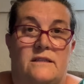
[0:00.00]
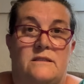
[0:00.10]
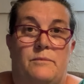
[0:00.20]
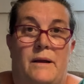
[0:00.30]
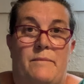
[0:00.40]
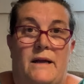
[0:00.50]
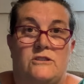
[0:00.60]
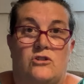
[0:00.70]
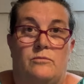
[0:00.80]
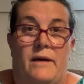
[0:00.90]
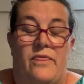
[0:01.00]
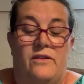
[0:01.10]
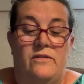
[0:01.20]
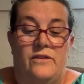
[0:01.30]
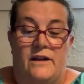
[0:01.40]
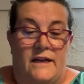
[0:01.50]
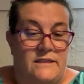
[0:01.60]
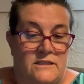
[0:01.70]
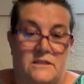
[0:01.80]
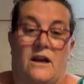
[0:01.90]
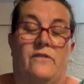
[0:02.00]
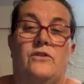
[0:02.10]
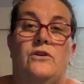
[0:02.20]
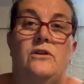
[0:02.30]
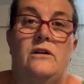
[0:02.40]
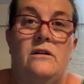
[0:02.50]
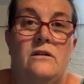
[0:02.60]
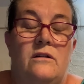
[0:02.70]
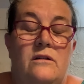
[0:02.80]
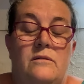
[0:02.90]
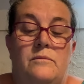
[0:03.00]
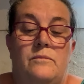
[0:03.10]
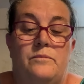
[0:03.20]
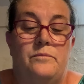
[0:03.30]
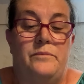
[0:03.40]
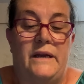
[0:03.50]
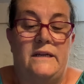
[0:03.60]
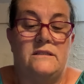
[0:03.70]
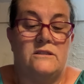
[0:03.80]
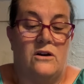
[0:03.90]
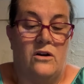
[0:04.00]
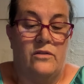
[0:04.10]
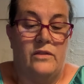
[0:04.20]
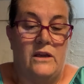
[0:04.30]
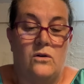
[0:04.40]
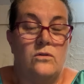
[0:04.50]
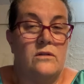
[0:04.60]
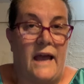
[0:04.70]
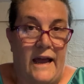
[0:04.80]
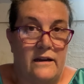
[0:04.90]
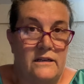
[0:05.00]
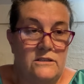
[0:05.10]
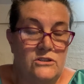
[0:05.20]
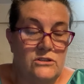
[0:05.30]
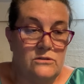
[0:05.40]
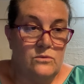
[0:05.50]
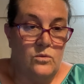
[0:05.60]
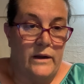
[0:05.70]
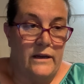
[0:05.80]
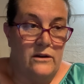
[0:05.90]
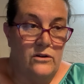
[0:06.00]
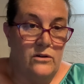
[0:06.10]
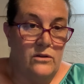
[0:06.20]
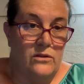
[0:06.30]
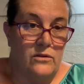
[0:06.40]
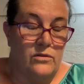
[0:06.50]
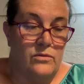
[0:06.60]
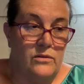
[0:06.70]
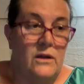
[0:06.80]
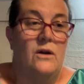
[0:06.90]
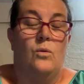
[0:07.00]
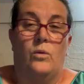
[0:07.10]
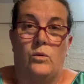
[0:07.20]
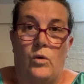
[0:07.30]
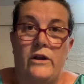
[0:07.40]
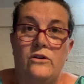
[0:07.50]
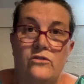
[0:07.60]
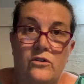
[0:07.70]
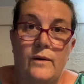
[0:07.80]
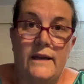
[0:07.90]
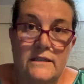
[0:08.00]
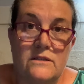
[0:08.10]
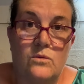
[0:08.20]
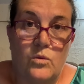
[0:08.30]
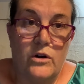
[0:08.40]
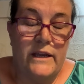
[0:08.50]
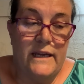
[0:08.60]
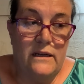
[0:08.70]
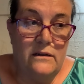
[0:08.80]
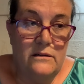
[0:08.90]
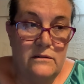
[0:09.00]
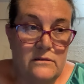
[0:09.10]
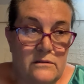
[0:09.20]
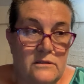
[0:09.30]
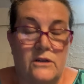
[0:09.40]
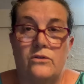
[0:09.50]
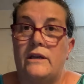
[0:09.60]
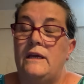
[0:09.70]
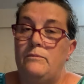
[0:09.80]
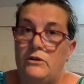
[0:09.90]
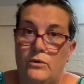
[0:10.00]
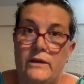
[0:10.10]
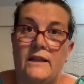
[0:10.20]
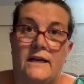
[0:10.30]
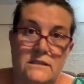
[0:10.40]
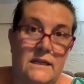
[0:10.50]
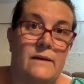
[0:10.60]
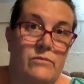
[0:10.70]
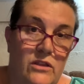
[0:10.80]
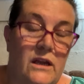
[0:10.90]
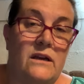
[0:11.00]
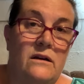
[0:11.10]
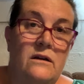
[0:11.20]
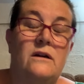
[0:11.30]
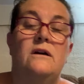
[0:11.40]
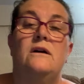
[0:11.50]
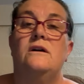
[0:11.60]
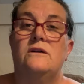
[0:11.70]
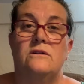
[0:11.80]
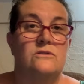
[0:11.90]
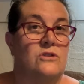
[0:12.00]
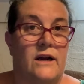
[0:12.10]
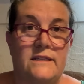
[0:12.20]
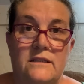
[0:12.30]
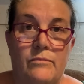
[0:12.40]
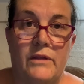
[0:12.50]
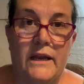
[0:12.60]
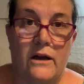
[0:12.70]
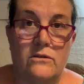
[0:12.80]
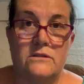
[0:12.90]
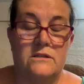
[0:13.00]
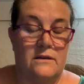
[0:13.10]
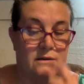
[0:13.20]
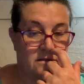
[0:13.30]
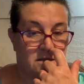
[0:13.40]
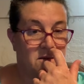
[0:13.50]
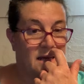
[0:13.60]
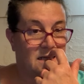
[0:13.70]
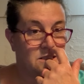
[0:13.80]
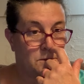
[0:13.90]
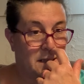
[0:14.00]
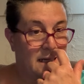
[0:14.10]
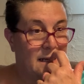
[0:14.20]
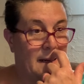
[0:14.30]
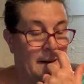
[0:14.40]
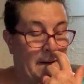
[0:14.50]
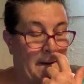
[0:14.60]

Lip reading: my magical method that I discovered based on the old adage, when what you're doing isn't working, don't keep doing that same thing, try something else. And so that's what I did,